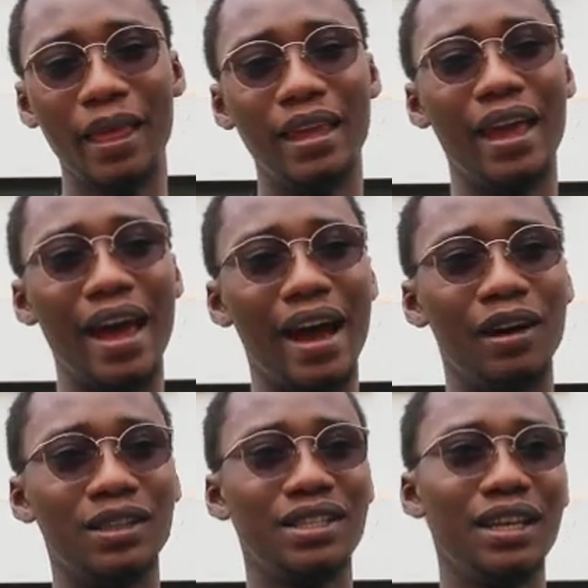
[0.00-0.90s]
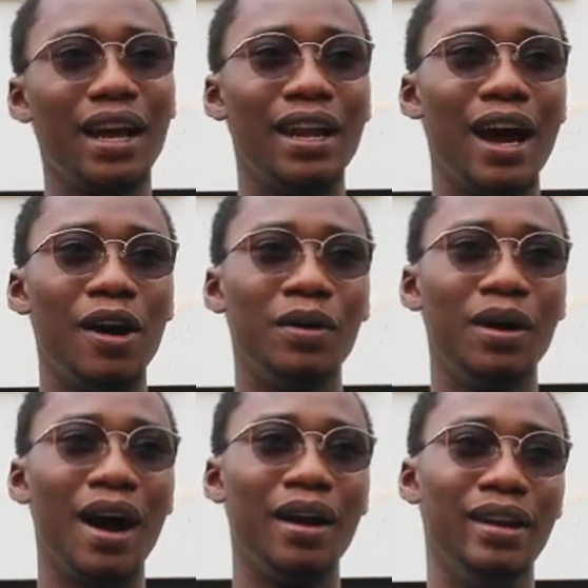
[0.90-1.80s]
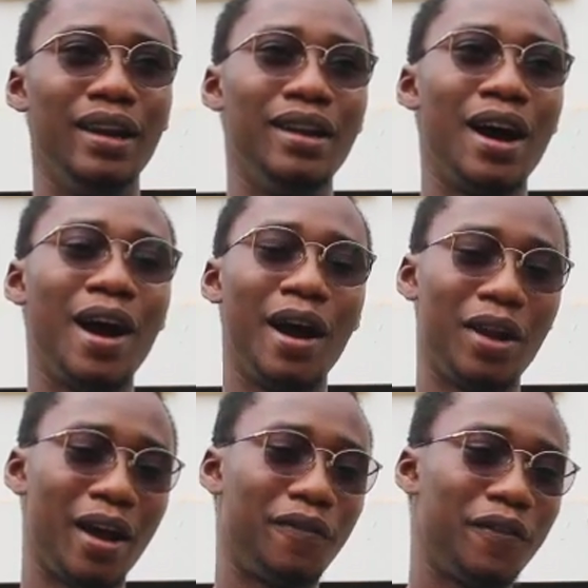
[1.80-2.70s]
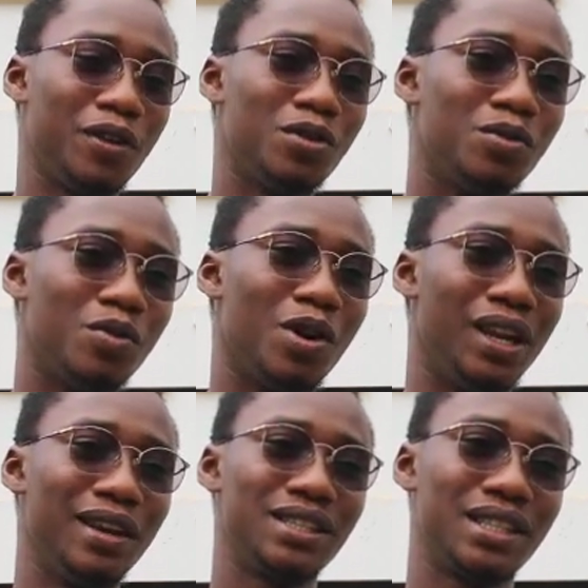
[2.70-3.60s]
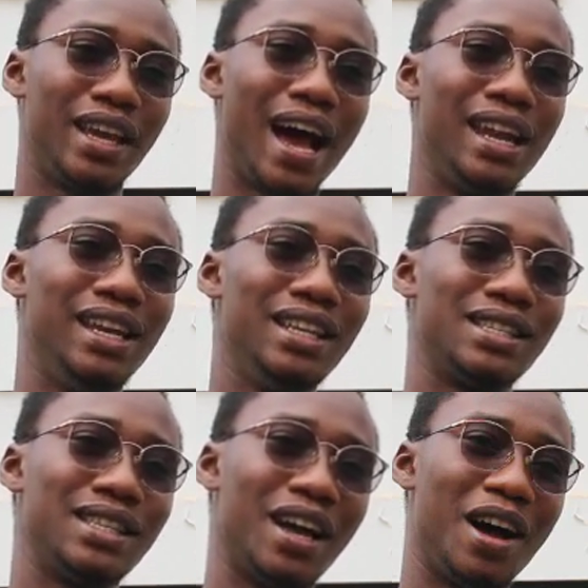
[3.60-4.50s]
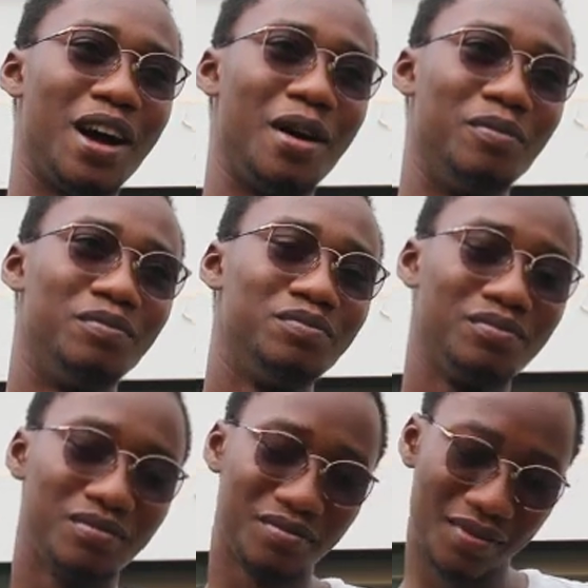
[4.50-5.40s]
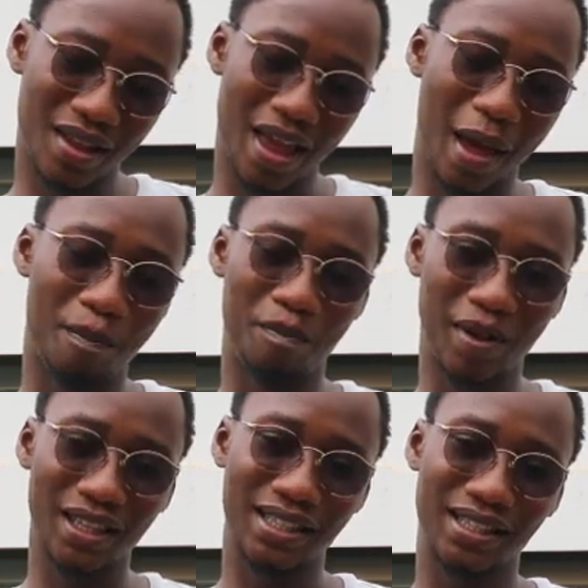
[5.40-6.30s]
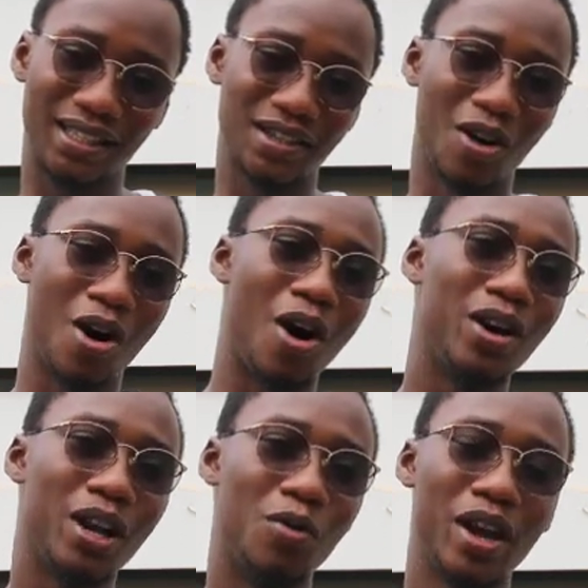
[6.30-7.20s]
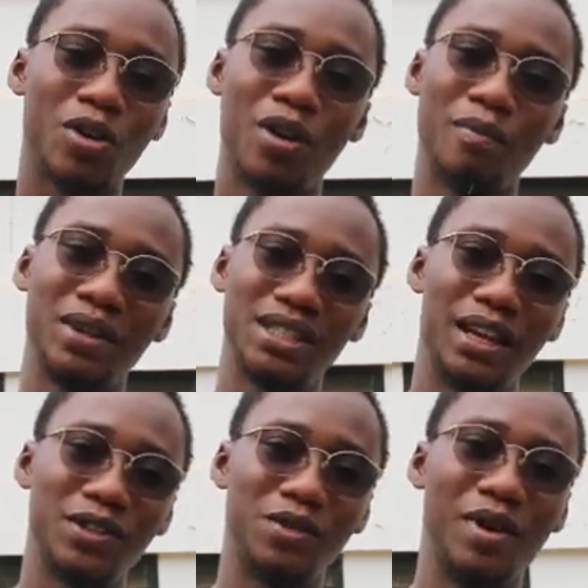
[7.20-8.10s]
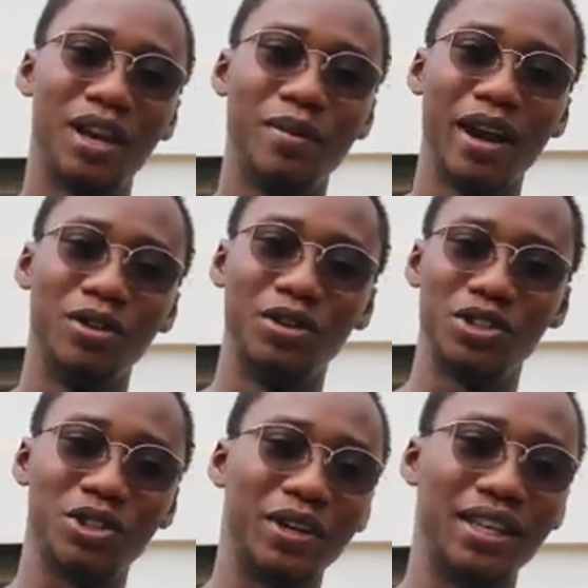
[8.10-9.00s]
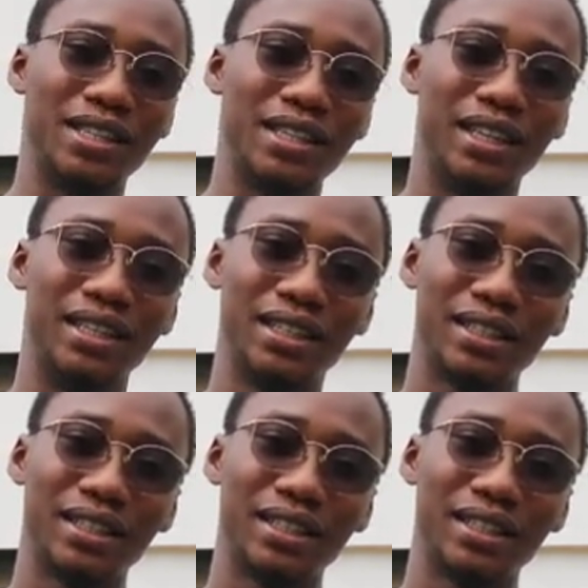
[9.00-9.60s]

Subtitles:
yeah, I would say that now I feel, well, let's say at least a bit or all the way competent to make my own choice, and